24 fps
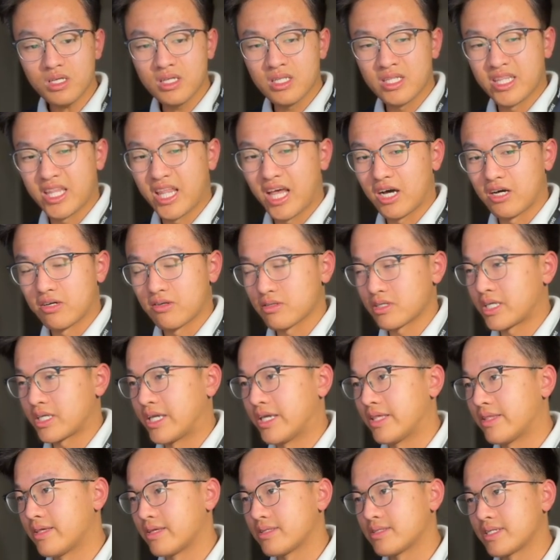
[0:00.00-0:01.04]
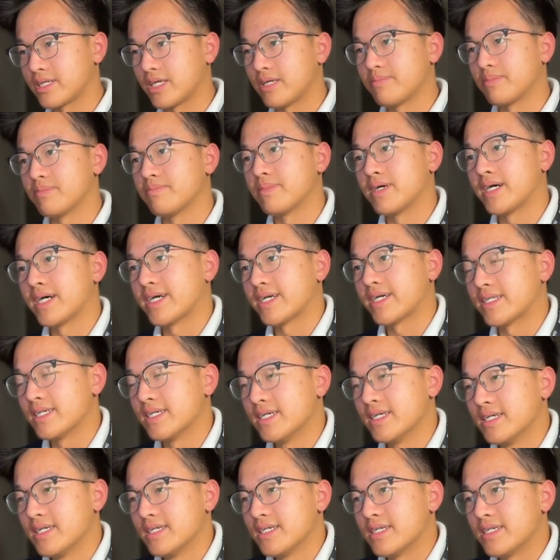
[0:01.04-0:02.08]
Now, a key thing to keep in mind
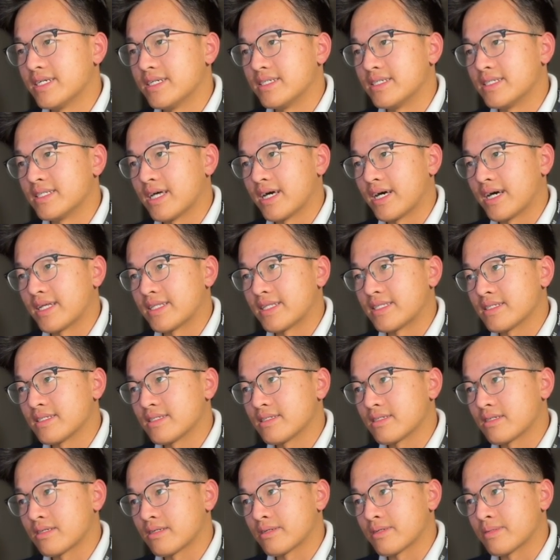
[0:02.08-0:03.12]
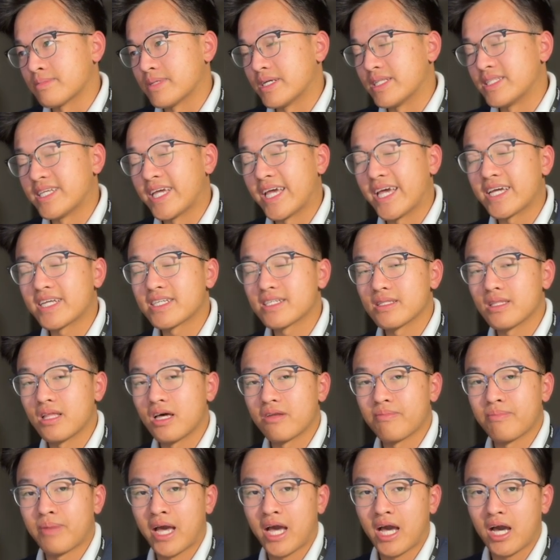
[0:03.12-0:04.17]
is that it takes a lot
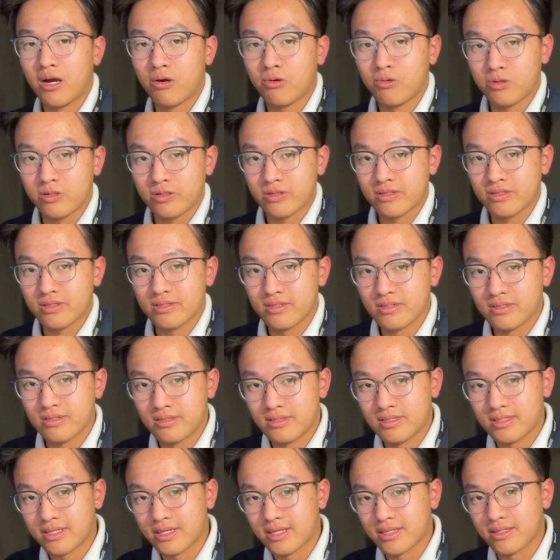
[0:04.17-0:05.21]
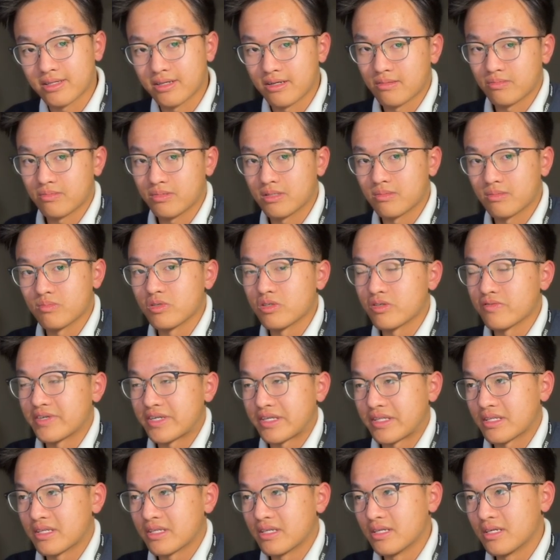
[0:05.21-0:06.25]
of power to get the airplane moving.
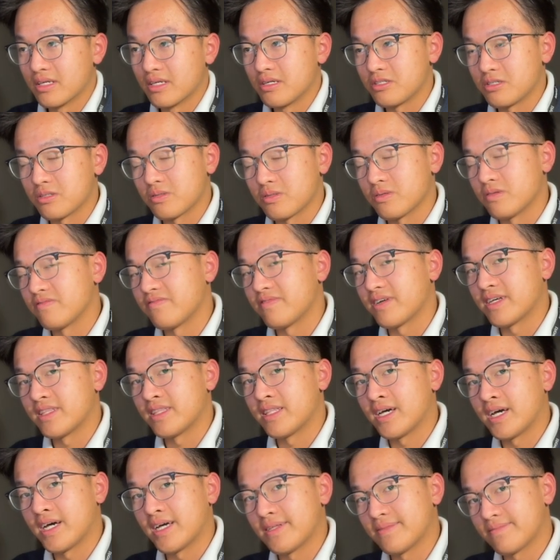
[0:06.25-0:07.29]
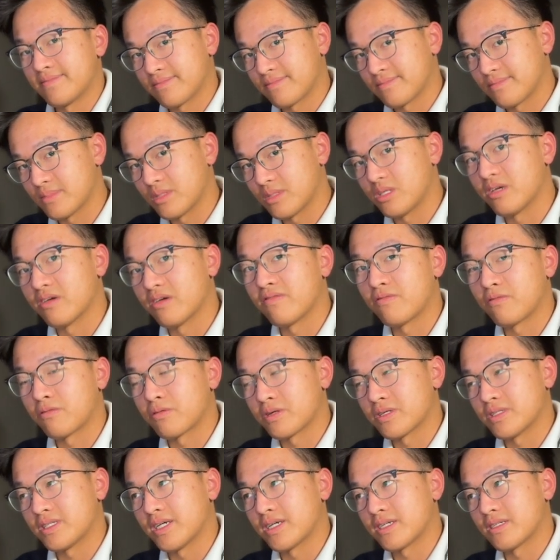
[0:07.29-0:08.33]
So you'll find that
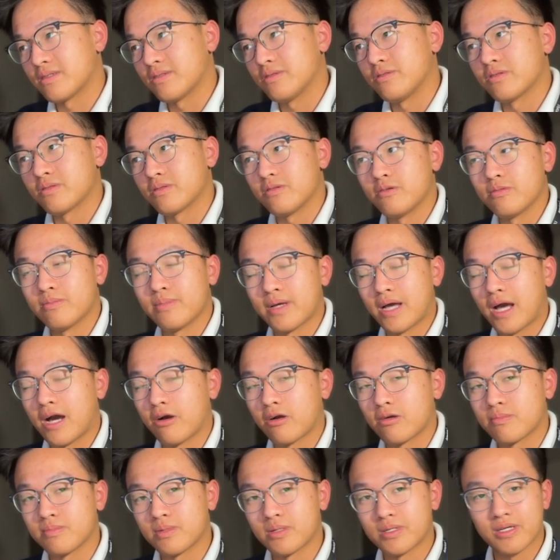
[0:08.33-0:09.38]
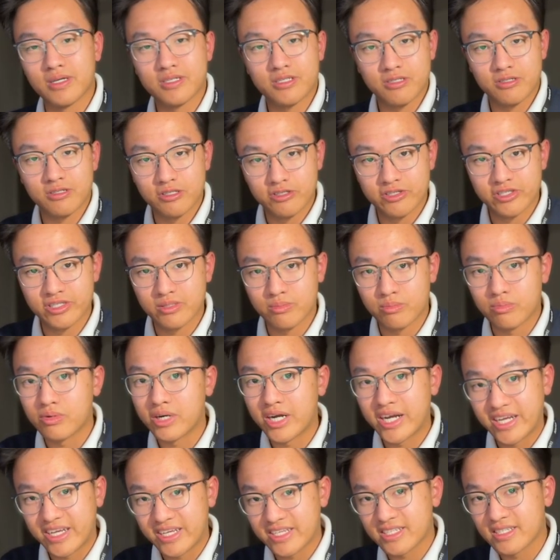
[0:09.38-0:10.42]
DA40 takes a little power because you're using the
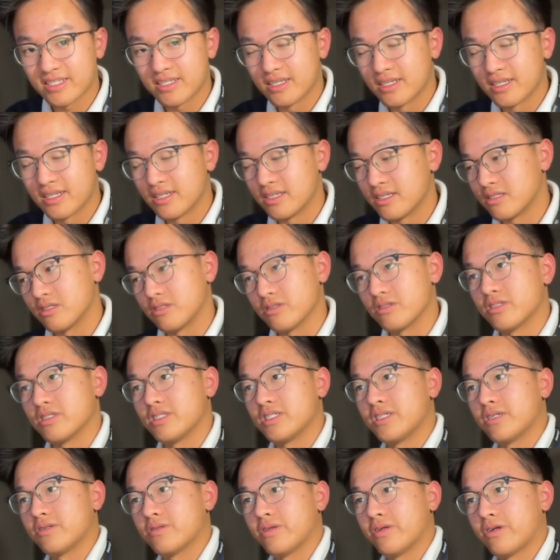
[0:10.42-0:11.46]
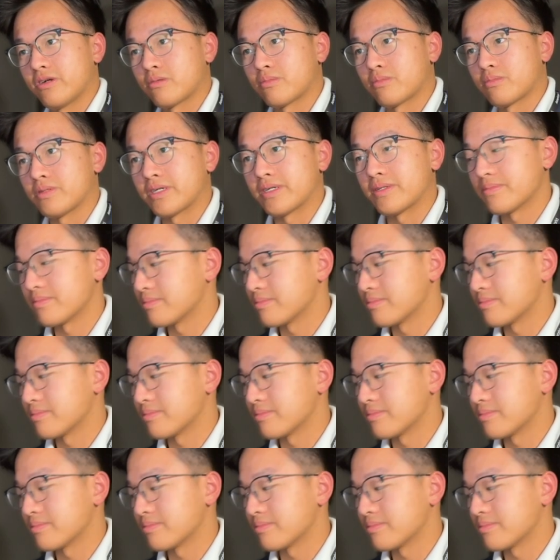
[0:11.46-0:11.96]
brakes to steer the airplane.